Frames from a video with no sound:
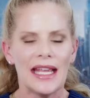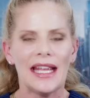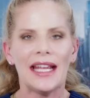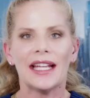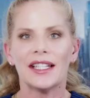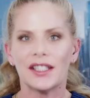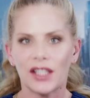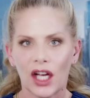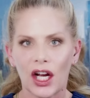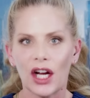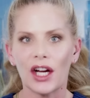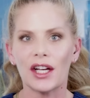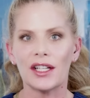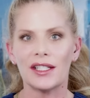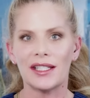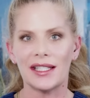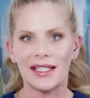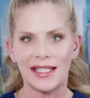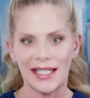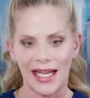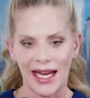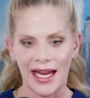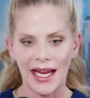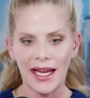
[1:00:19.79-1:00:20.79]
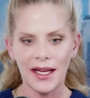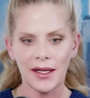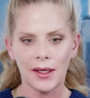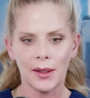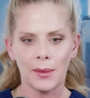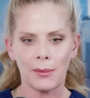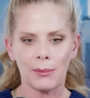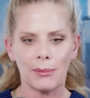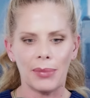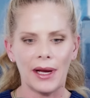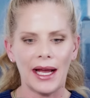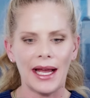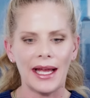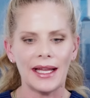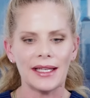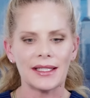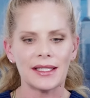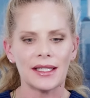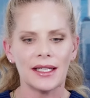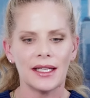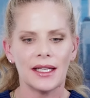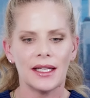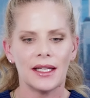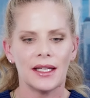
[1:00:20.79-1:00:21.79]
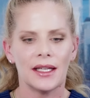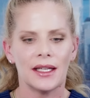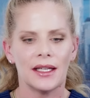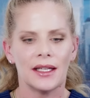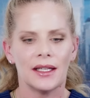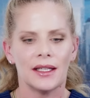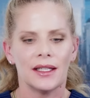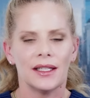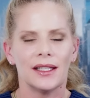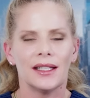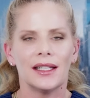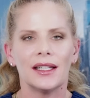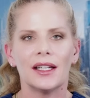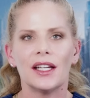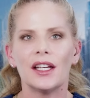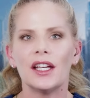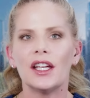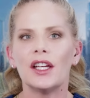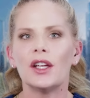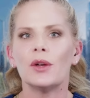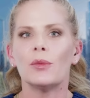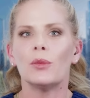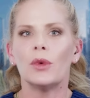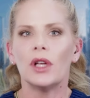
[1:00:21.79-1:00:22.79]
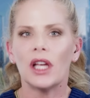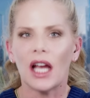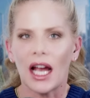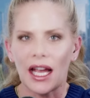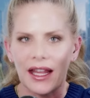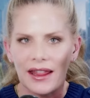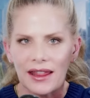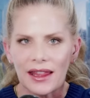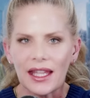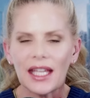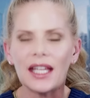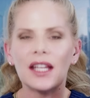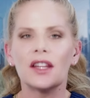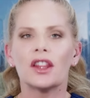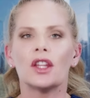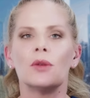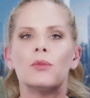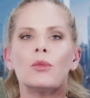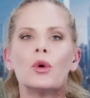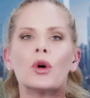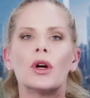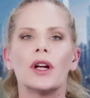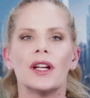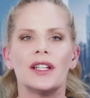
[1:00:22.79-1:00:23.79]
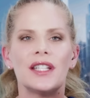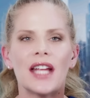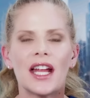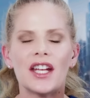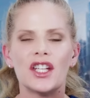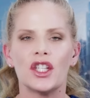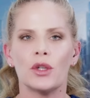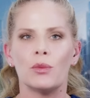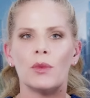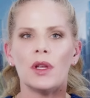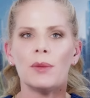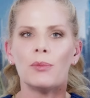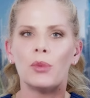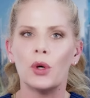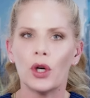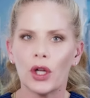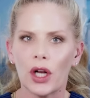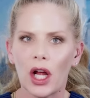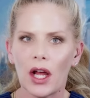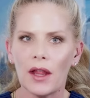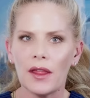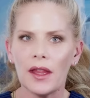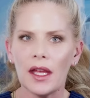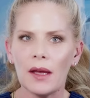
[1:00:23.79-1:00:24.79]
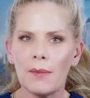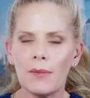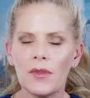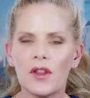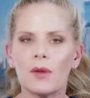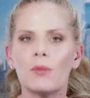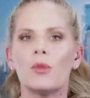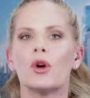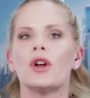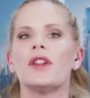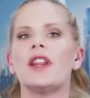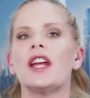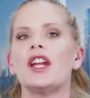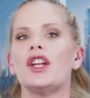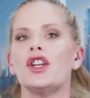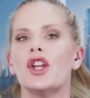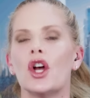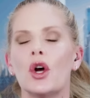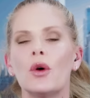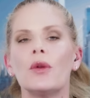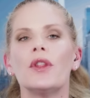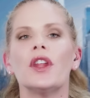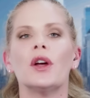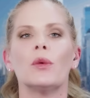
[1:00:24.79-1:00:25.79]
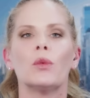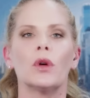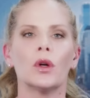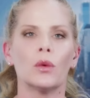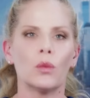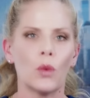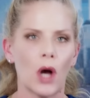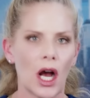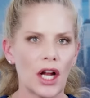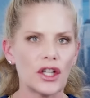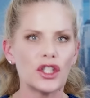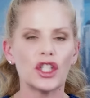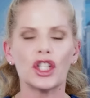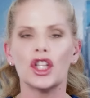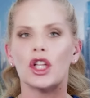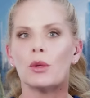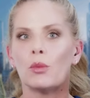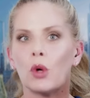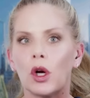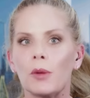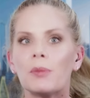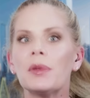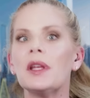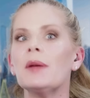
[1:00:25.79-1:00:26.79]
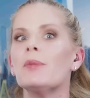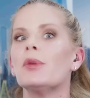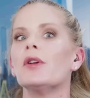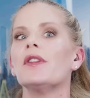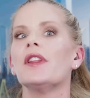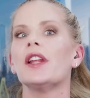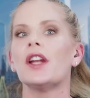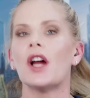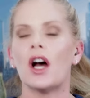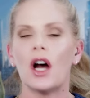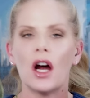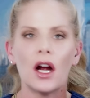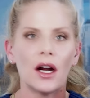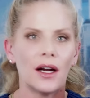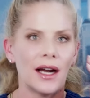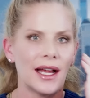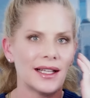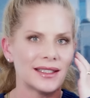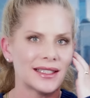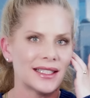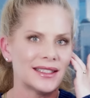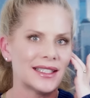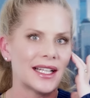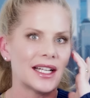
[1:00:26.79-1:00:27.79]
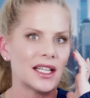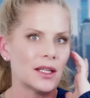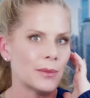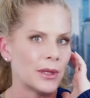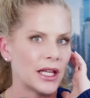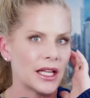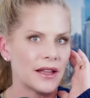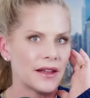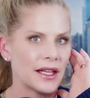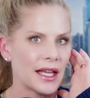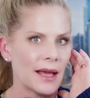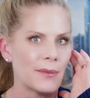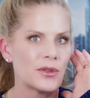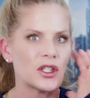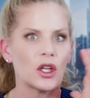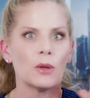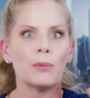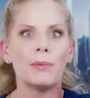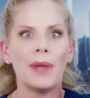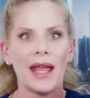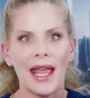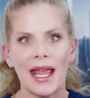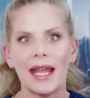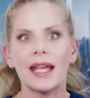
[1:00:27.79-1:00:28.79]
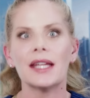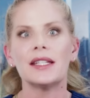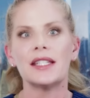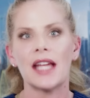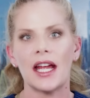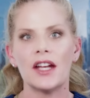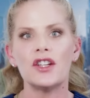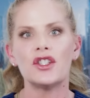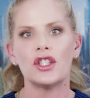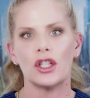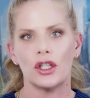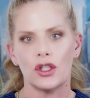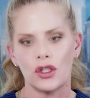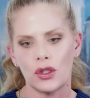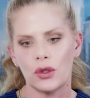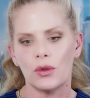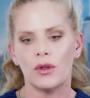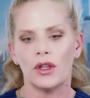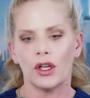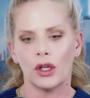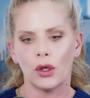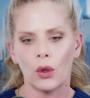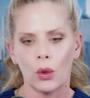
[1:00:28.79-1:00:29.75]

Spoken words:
It's hard to take, but I think the more attention we put on them, the more they know that we're watching, the more people that are, as I said at the beginning of the episode, paying attention to the